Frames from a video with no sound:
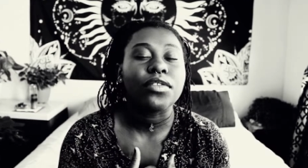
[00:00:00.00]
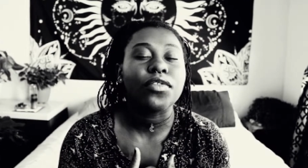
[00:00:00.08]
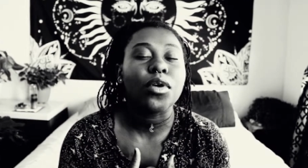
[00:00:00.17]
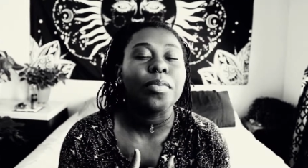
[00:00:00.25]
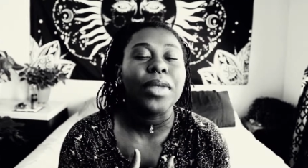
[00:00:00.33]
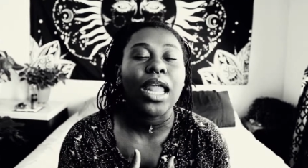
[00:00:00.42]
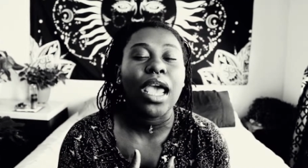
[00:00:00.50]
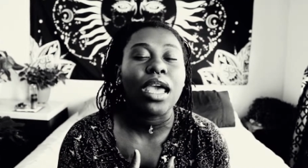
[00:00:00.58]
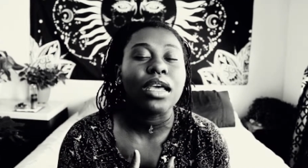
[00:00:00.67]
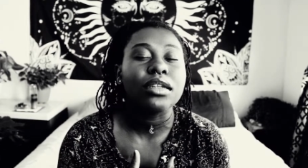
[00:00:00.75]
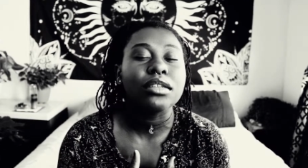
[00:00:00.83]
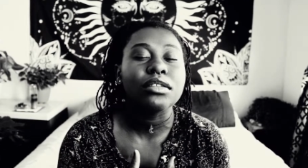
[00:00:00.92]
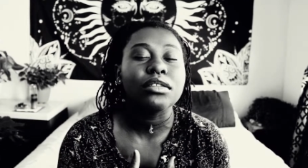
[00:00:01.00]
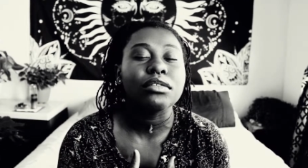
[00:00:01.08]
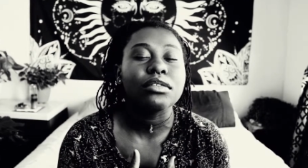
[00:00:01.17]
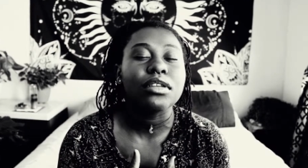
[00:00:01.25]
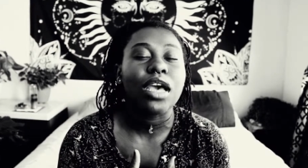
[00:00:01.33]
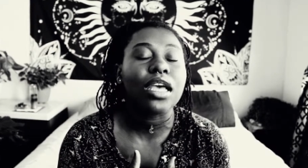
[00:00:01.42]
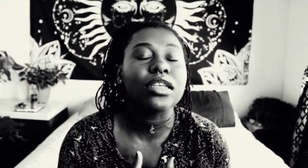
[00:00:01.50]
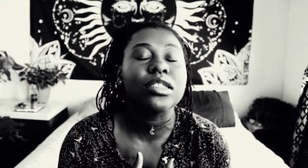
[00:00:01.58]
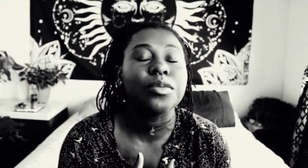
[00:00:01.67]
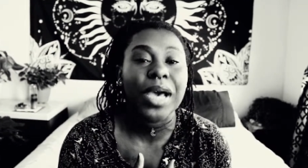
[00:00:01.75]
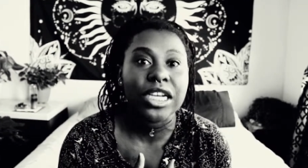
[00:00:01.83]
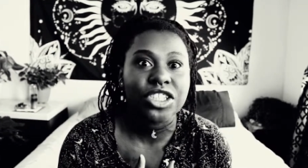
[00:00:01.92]
for plants,
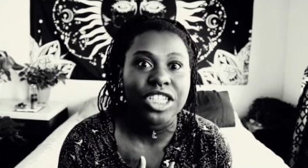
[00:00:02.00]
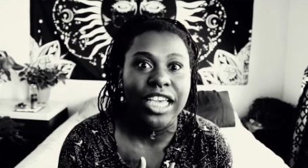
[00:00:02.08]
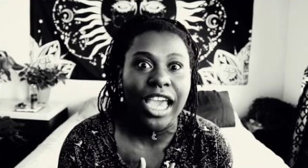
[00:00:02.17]
especially